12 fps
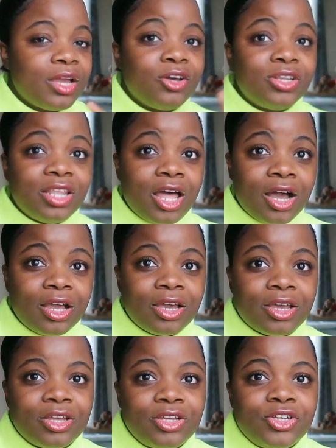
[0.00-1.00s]
Good
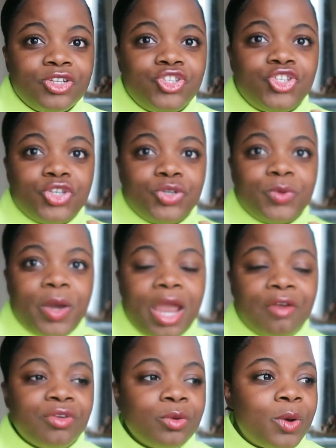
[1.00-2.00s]
luck to
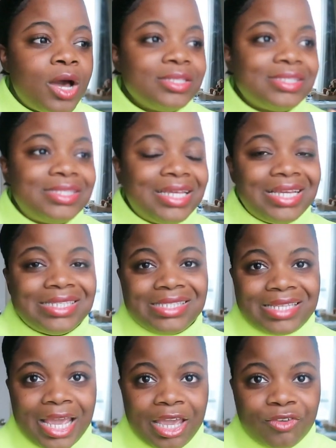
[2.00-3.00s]
everyone, stay
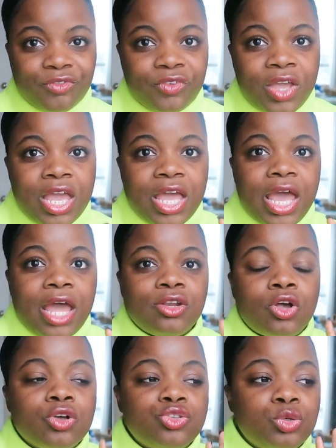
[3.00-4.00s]
safe.
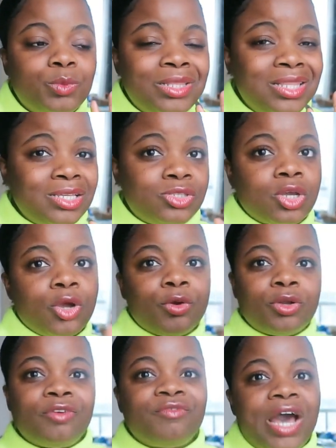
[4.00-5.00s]
And also with this
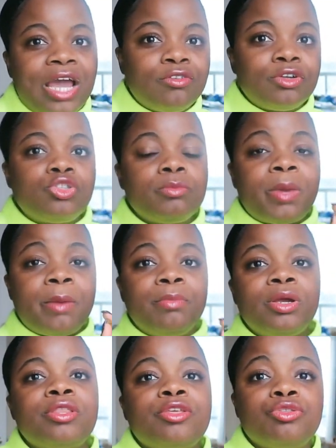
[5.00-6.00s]
coronavirus,
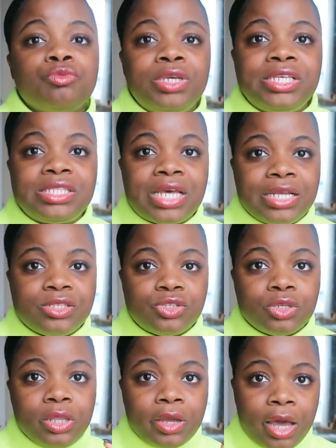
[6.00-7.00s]
remember the 3 signs
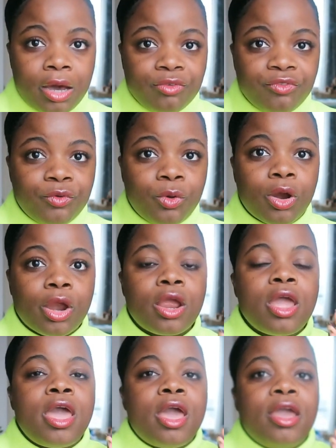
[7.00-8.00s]
to look out
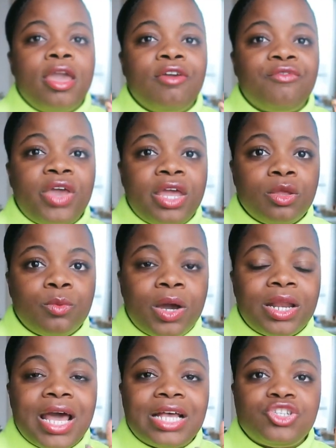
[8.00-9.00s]
for. If
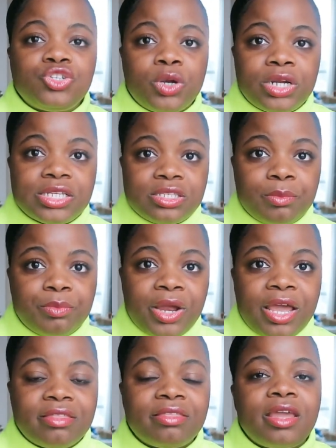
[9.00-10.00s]
anyone has shortness of
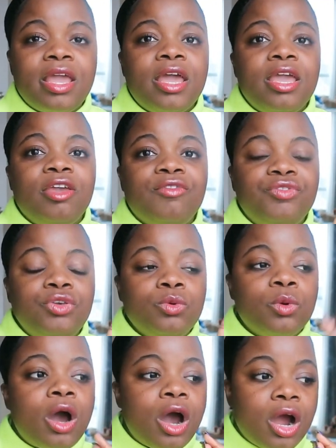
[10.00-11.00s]
breath, if
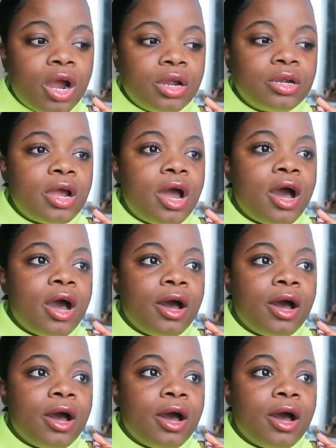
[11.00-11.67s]
you are